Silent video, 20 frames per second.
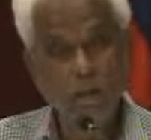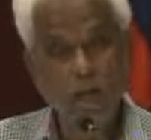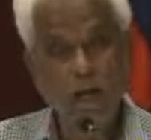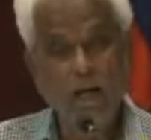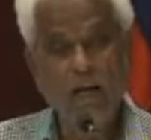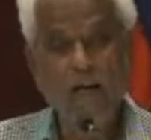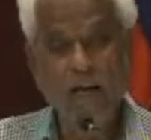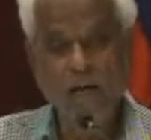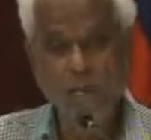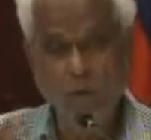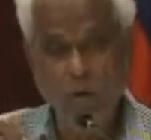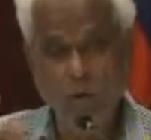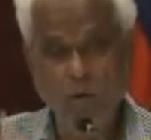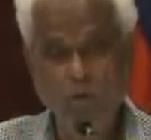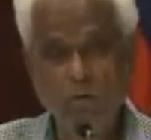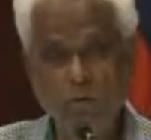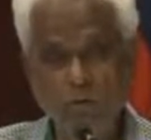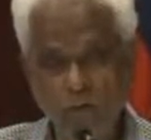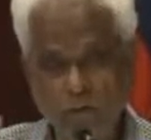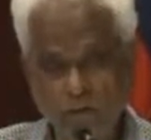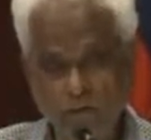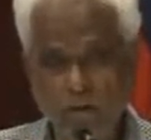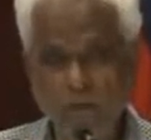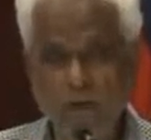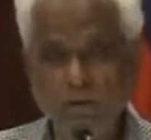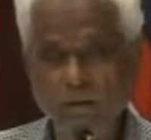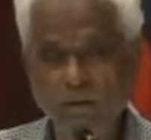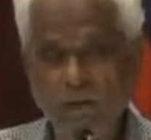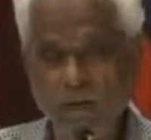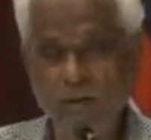and I brought
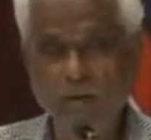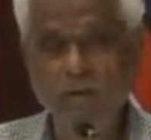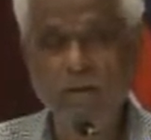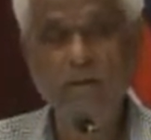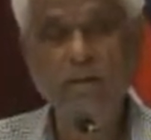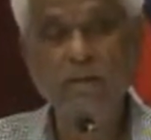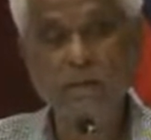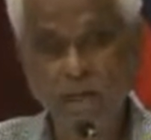21 countries